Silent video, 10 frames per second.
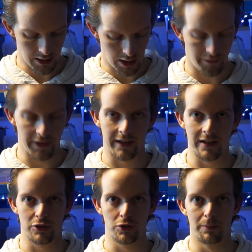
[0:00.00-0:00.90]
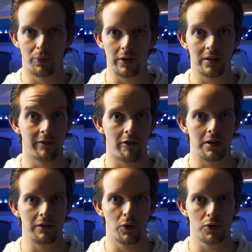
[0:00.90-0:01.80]
I think at some point in the very
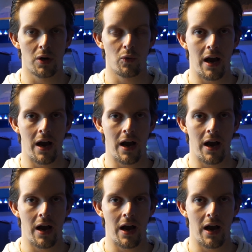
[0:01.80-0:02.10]
near future I'll